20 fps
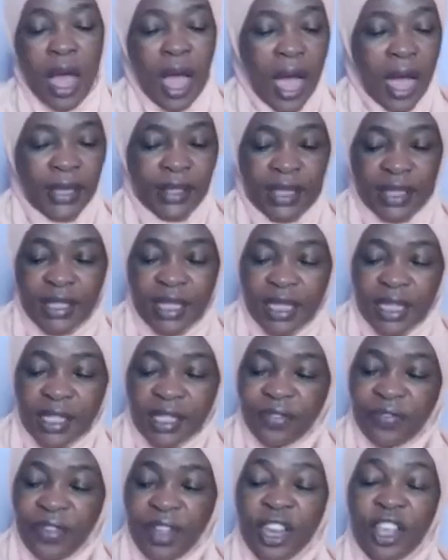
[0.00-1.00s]
And this
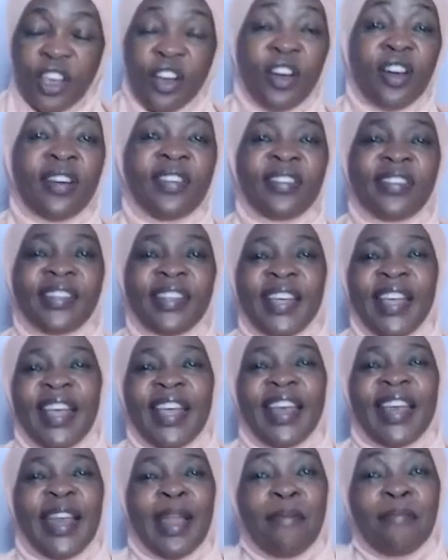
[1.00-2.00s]
is video
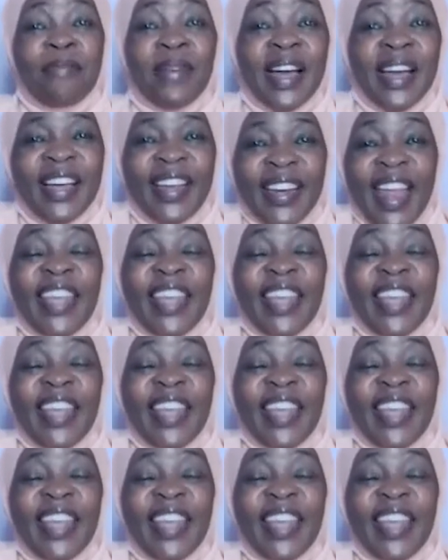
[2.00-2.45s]
number